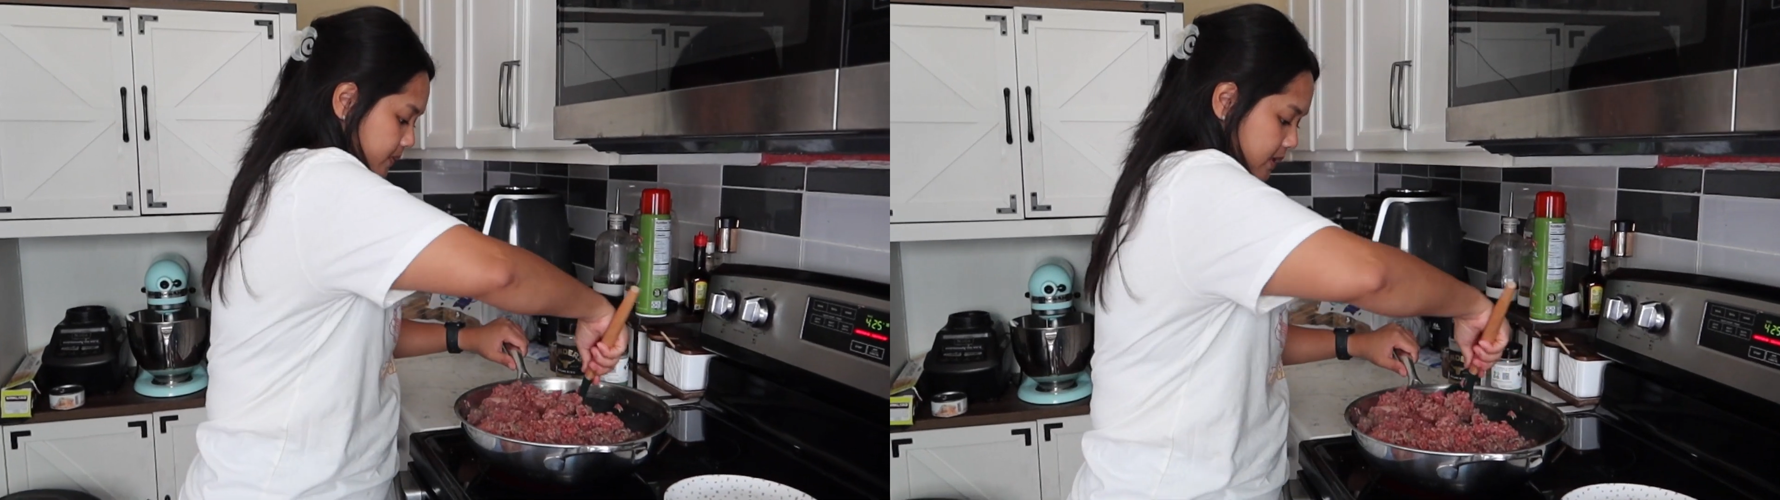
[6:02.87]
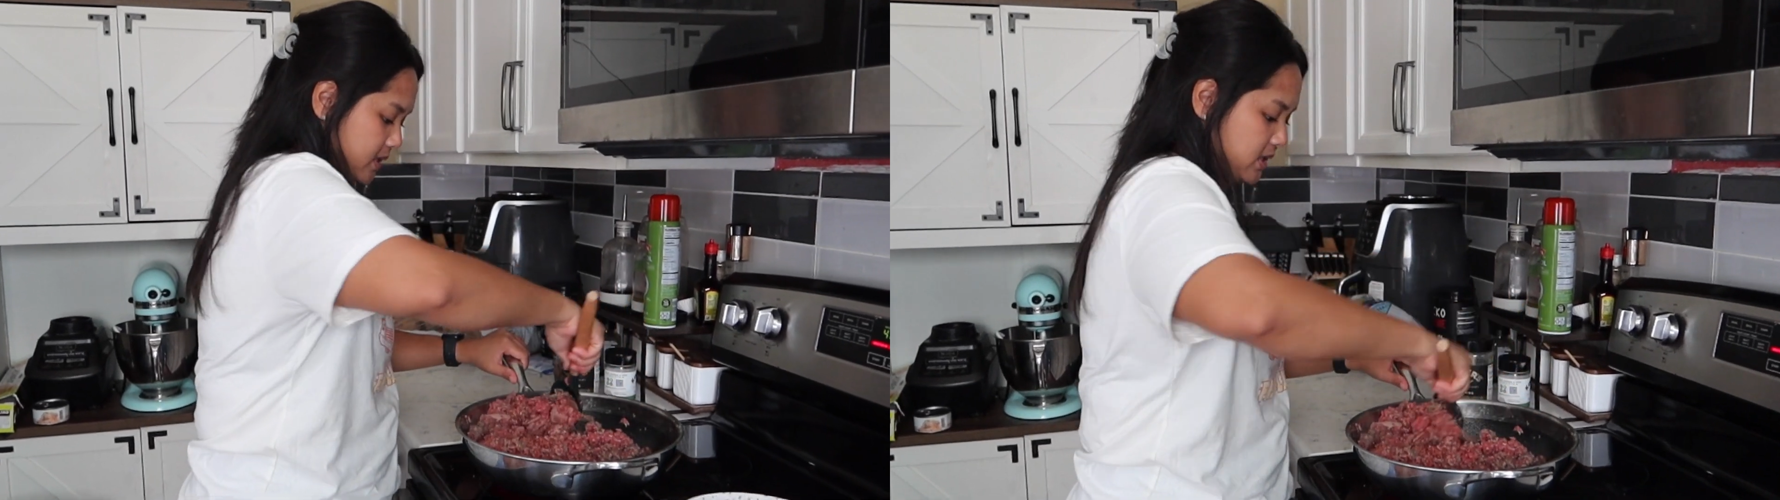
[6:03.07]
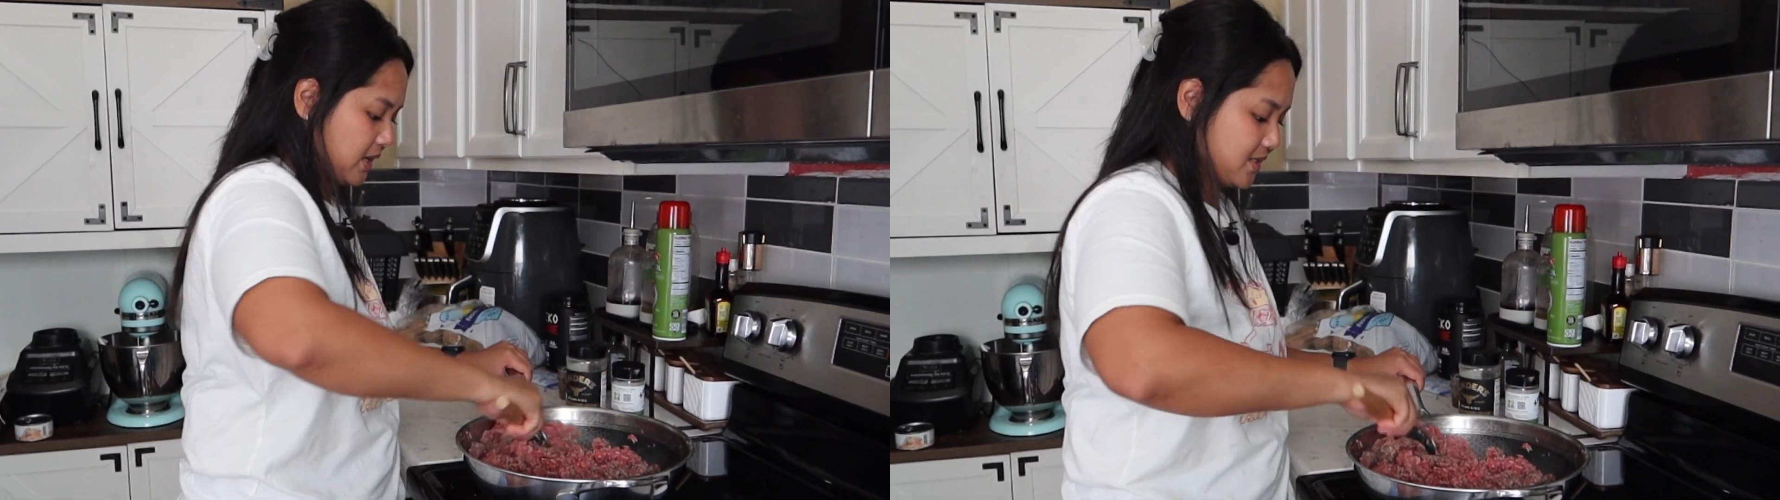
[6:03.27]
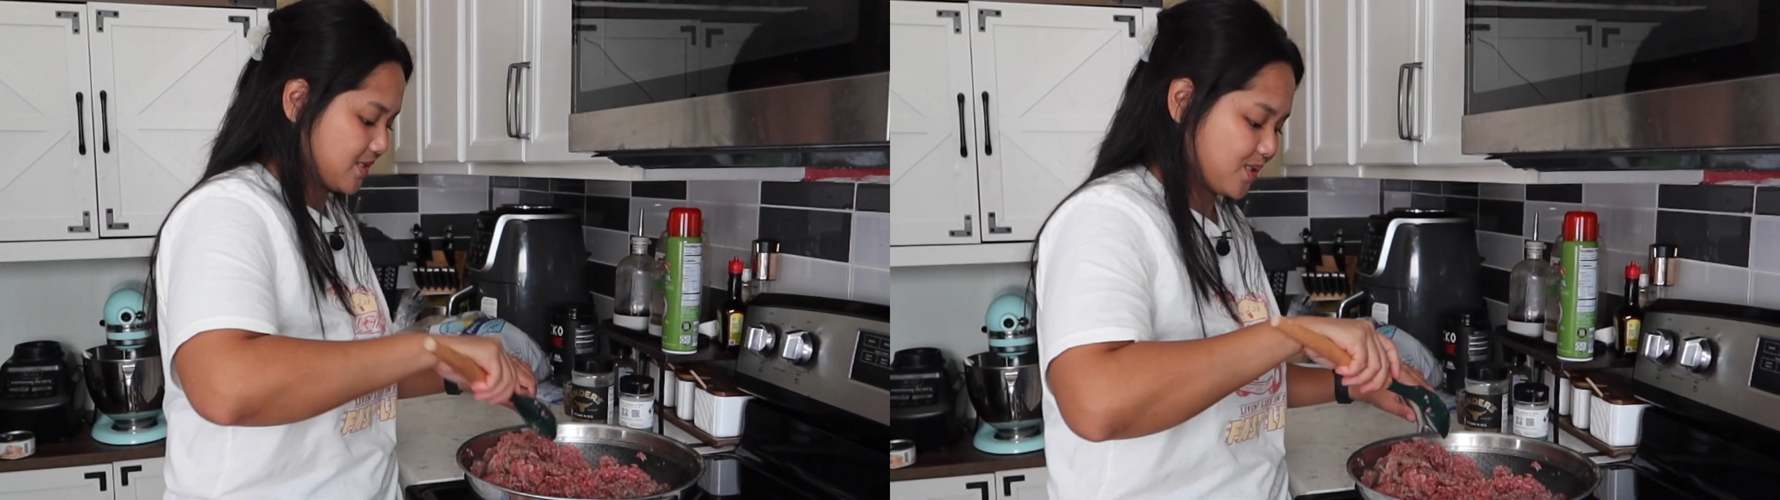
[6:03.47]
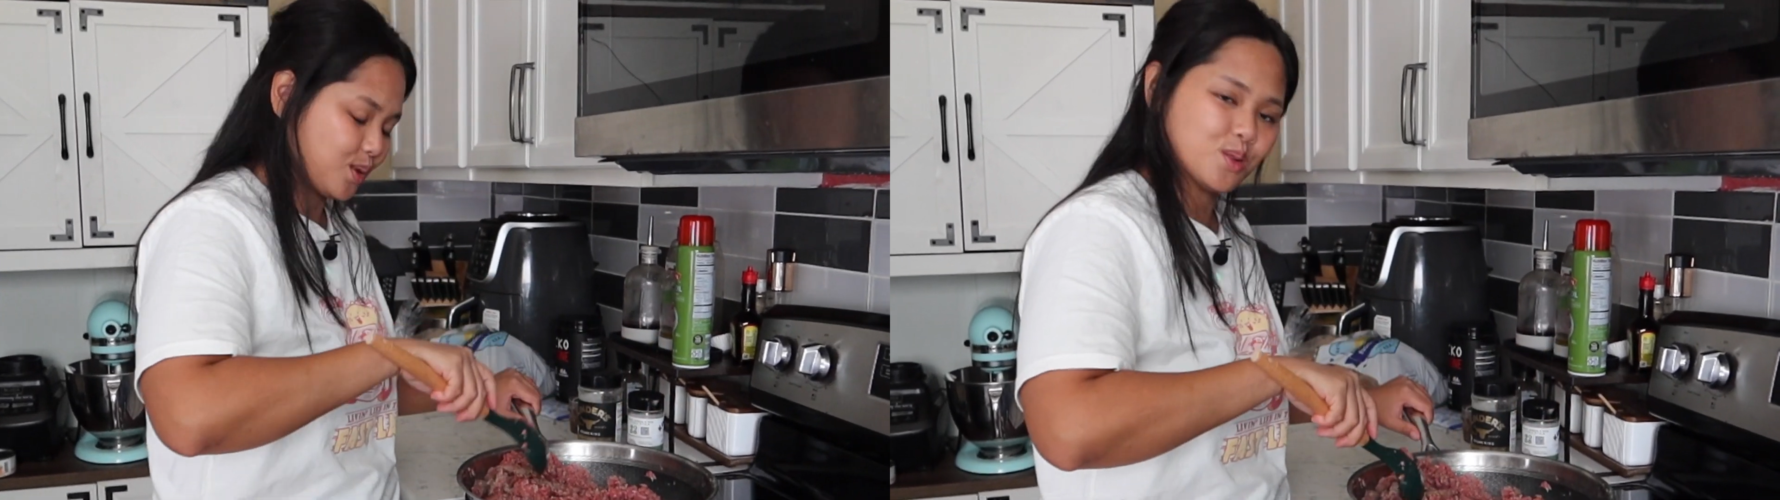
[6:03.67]
it's not
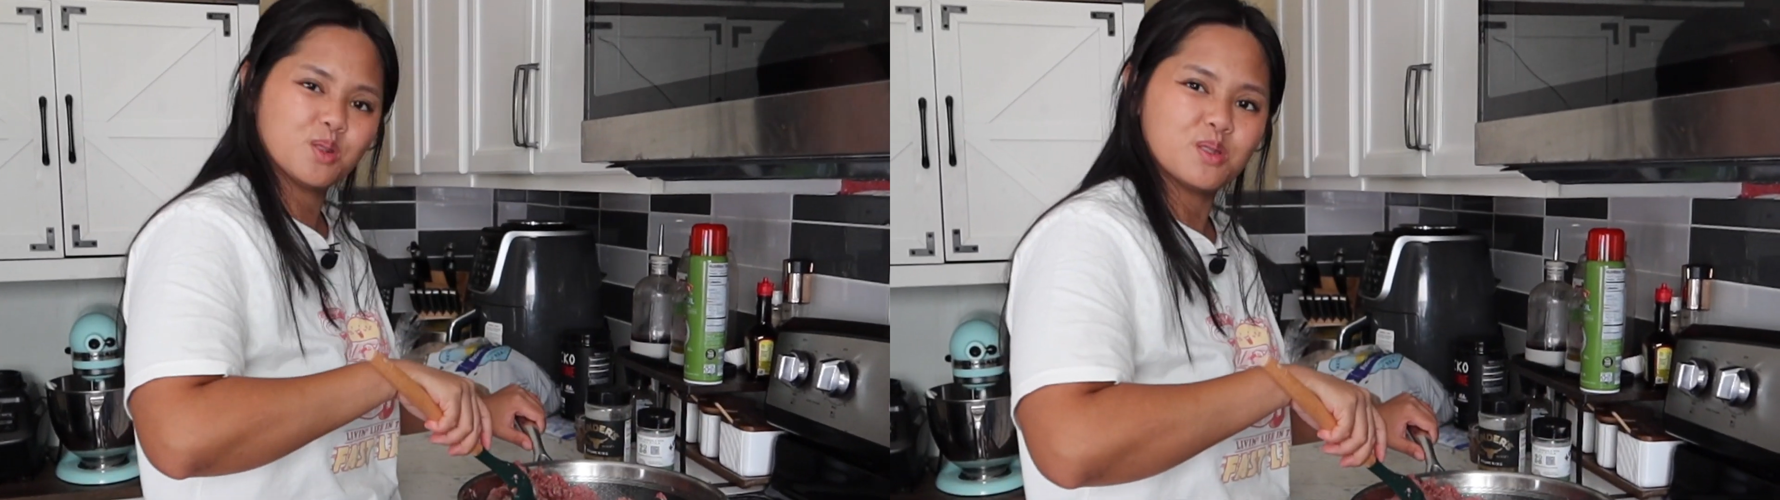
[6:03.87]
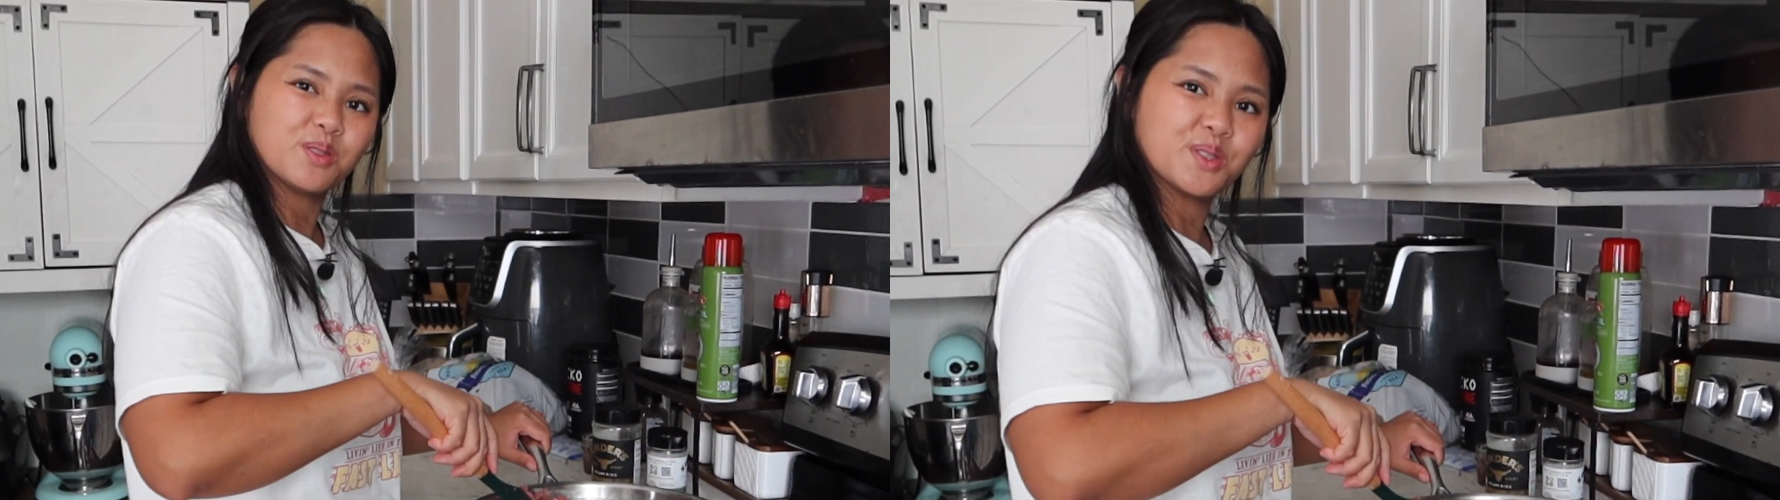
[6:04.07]
so